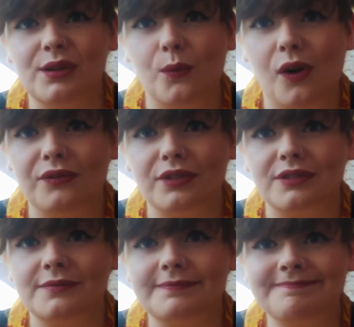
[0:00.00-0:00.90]
waffle.
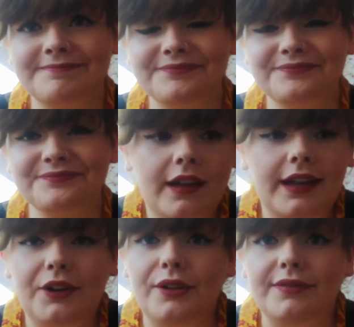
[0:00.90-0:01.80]

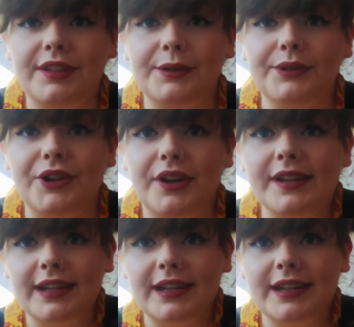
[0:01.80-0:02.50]
And hopefully you enjoyed it.